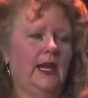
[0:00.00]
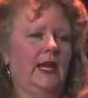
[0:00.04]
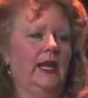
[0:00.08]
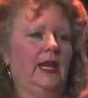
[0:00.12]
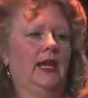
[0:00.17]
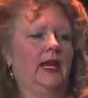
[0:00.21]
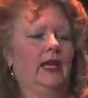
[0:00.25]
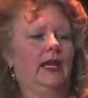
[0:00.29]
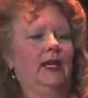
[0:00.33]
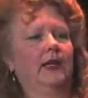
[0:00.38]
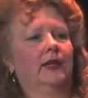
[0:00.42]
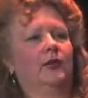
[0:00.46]

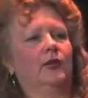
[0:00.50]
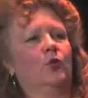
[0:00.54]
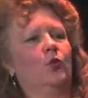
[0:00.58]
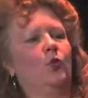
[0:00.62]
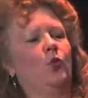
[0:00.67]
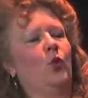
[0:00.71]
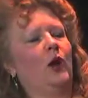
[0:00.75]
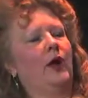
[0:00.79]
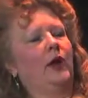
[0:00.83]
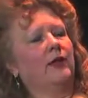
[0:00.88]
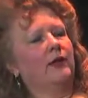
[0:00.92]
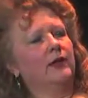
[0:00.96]

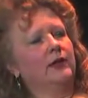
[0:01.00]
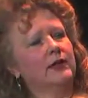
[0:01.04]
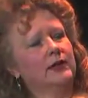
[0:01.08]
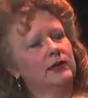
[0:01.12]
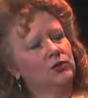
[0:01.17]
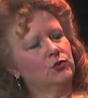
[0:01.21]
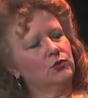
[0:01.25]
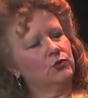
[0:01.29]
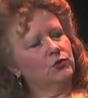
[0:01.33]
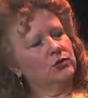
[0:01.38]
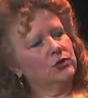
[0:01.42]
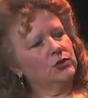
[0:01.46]
And while it
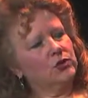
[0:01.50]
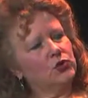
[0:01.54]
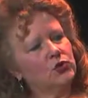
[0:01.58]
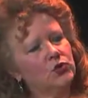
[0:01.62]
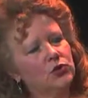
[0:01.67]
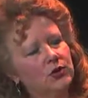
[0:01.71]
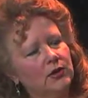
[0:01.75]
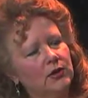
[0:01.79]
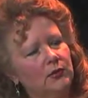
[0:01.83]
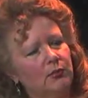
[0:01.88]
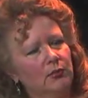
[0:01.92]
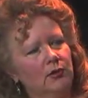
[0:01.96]
has
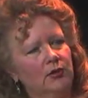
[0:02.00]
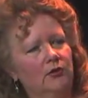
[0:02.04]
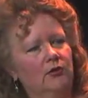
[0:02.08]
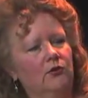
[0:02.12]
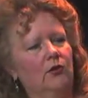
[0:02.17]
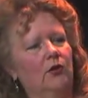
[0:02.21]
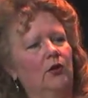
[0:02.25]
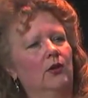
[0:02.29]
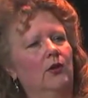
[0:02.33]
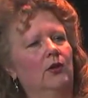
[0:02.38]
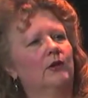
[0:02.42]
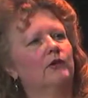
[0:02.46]
traditionally been
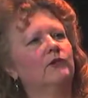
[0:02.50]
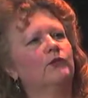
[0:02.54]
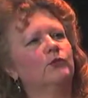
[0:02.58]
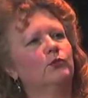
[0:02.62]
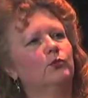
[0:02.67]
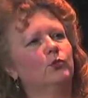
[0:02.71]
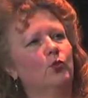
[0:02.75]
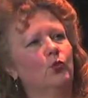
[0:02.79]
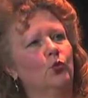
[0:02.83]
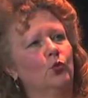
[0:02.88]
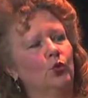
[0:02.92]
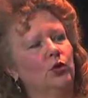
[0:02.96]
thought of
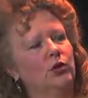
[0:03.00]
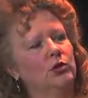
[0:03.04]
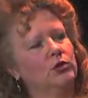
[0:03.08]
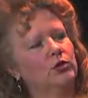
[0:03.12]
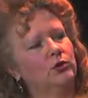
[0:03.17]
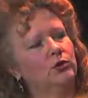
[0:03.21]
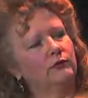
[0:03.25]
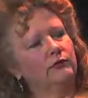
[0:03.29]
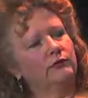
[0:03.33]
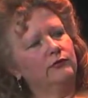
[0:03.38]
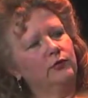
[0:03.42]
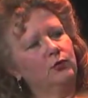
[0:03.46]
more
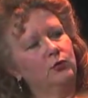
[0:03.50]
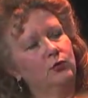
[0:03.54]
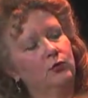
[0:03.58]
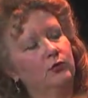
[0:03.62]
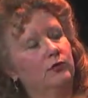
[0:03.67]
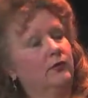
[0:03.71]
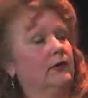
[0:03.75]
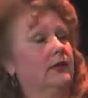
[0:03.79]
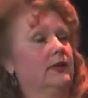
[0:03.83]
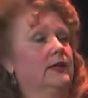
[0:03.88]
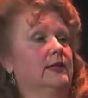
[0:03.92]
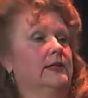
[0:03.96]
to fuel
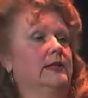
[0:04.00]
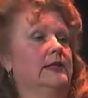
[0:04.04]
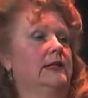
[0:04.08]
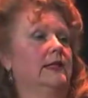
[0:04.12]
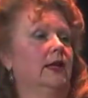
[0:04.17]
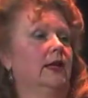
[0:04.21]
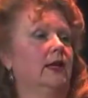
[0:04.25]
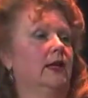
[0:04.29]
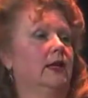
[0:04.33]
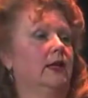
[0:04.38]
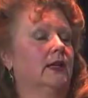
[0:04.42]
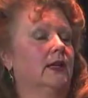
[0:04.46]
things
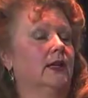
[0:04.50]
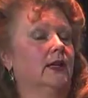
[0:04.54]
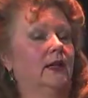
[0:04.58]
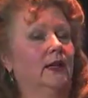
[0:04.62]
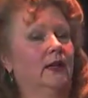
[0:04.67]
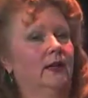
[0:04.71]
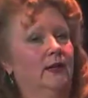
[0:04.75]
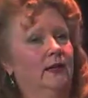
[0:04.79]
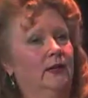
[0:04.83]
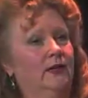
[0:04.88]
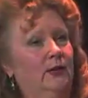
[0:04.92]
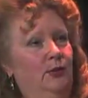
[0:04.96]
like
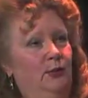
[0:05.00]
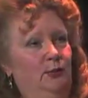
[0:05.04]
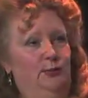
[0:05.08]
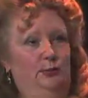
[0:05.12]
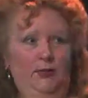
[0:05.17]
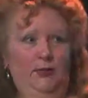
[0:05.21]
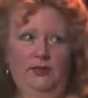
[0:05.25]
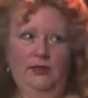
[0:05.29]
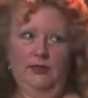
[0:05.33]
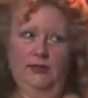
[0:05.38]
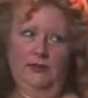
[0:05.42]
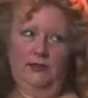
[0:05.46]
the
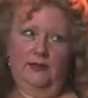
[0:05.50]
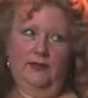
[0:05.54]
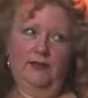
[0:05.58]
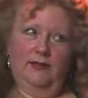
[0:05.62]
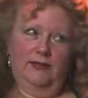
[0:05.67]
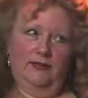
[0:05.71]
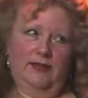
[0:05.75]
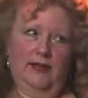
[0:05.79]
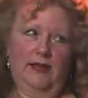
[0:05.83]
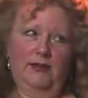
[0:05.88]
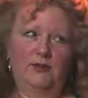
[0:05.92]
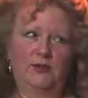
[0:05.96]
big
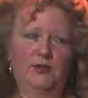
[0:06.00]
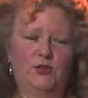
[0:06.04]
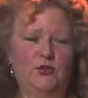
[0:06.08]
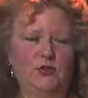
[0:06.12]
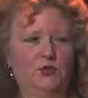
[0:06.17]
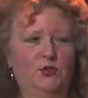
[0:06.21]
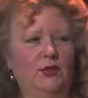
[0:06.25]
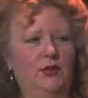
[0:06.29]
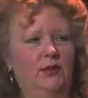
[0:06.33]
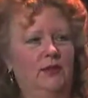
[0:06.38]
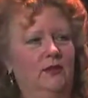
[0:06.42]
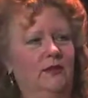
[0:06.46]
heavy
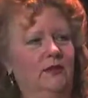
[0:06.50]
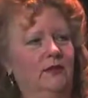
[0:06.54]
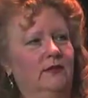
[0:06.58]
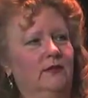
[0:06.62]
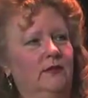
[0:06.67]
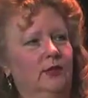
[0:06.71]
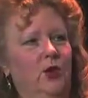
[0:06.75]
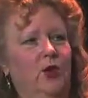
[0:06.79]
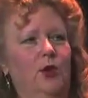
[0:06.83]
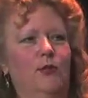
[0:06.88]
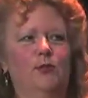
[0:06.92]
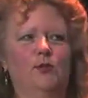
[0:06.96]
duty
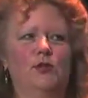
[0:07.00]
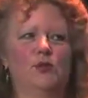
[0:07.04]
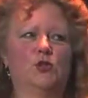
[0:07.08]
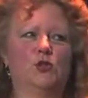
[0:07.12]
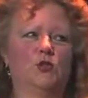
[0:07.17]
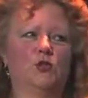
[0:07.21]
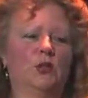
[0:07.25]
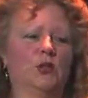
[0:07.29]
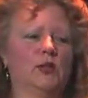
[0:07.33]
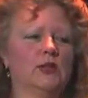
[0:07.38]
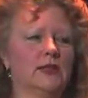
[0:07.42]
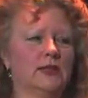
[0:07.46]
and
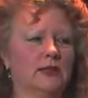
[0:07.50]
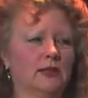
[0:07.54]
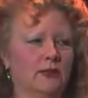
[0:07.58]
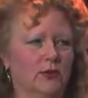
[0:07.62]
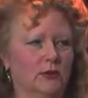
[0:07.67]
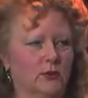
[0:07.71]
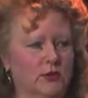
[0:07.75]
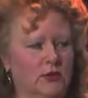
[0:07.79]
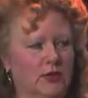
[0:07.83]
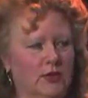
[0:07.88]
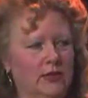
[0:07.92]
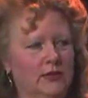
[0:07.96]
garbage trucks and
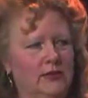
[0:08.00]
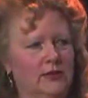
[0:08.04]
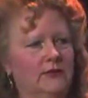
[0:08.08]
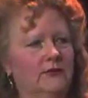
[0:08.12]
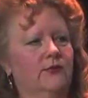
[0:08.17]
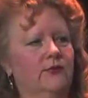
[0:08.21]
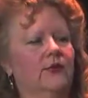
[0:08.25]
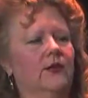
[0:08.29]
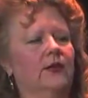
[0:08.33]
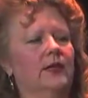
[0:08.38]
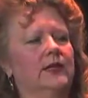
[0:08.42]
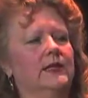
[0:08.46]
those kinds
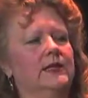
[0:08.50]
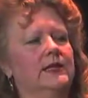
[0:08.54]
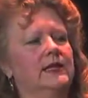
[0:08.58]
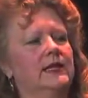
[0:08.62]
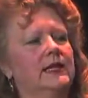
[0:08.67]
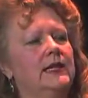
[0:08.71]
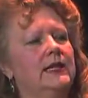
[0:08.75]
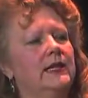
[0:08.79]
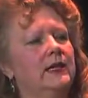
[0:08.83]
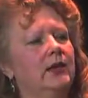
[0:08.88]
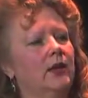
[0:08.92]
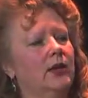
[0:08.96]
of things,
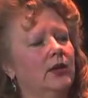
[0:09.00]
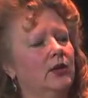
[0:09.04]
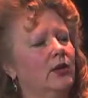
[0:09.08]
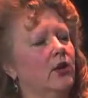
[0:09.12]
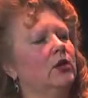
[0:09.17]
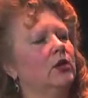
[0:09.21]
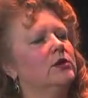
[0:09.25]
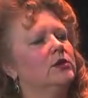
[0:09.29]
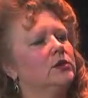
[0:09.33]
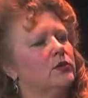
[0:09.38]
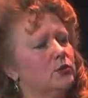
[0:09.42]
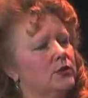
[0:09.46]
it
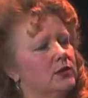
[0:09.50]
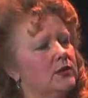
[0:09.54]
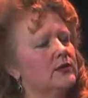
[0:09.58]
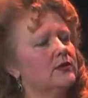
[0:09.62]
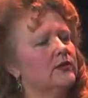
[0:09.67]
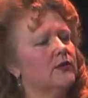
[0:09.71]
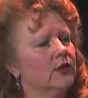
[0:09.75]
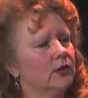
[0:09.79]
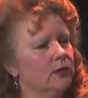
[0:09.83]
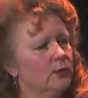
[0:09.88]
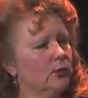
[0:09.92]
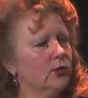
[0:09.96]
also is
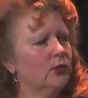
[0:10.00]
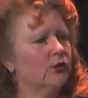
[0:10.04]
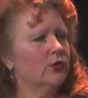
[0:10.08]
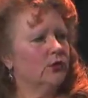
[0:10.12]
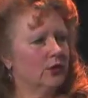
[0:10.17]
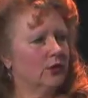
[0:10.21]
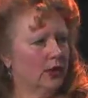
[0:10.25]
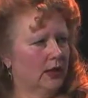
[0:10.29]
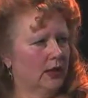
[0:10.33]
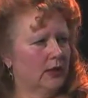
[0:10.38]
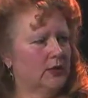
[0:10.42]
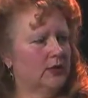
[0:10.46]
available
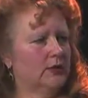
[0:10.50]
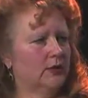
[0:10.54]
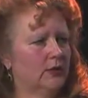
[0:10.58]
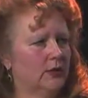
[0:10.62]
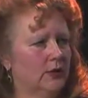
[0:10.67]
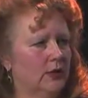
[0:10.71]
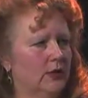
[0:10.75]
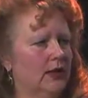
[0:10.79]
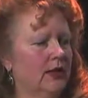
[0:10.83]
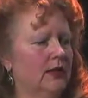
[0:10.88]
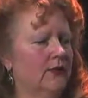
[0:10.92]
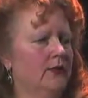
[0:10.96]
for light
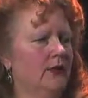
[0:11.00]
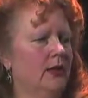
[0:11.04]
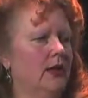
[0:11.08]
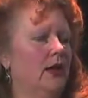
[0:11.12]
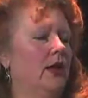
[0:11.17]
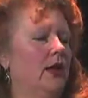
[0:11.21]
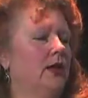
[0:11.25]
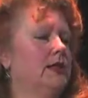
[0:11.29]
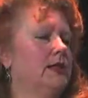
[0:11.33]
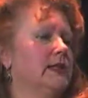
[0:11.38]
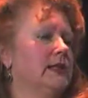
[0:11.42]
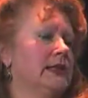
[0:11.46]
duty. And the
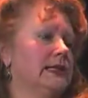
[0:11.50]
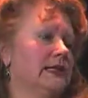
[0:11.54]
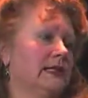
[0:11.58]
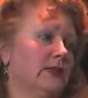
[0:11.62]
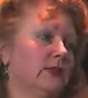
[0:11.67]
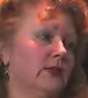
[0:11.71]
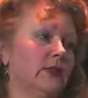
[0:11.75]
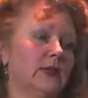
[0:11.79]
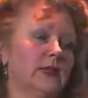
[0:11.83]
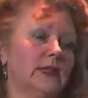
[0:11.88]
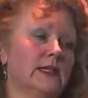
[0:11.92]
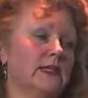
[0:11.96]
Honda
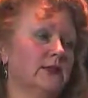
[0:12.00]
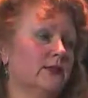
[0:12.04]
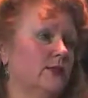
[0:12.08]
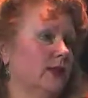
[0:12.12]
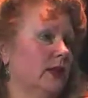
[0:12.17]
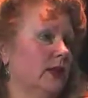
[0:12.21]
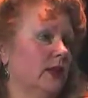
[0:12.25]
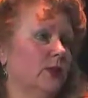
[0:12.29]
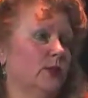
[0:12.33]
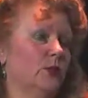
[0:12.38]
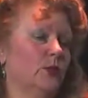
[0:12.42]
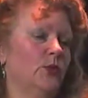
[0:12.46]
Civic is
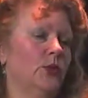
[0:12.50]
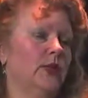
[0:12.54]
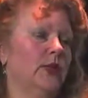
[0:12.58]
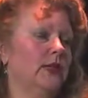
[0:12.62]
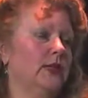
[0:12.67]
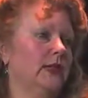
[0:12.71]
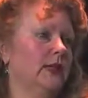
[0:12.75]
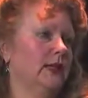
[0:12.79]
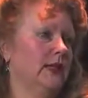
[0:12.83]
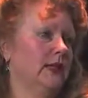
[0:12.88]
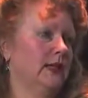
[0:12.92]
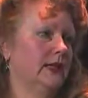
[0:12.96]
available
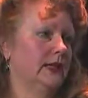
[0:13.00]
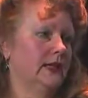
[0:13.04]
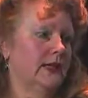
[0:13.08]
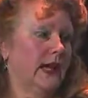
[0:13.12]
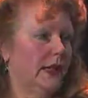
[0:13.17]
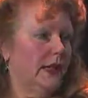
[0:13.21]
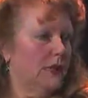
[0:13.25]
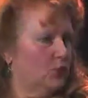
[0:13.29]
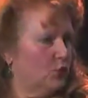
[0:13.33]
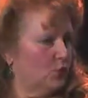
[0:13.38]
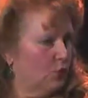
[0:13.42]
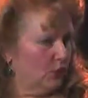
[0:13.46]
in a
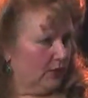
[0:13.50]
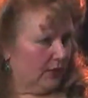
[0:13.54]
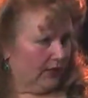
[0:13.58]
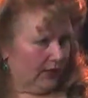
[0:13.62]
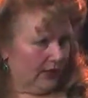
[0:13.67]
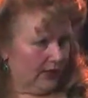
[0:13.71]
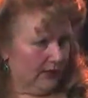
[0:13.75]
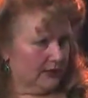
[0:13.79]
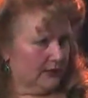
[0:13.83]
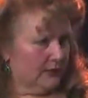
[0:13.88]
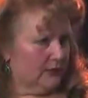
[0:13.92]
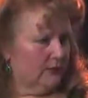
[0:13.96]
natural
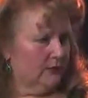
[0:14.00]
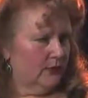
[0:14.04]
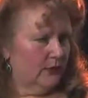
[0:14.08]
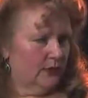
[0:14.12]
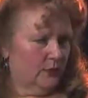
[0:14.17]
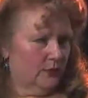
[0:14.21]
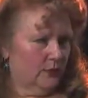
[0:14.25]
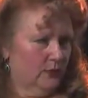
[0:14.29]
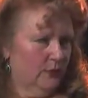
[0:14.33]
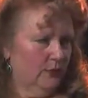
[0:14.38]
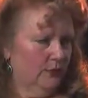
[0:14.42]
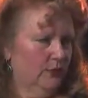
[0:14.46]
gas
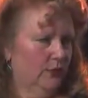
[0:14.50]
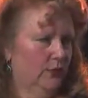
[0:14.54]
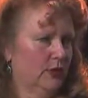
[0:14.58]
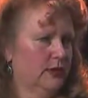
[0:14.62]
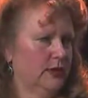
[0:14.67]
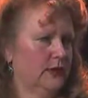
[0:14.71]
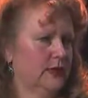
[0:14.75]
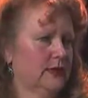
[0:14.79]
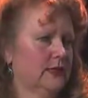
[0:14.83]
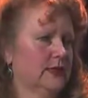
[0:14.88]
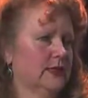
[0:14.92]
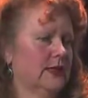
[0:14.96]
vehicle, for
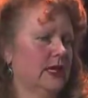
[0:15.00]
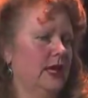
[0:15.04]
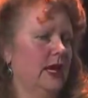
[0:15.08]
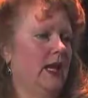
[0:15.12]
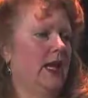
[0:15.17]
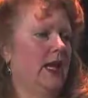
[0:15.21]
instance.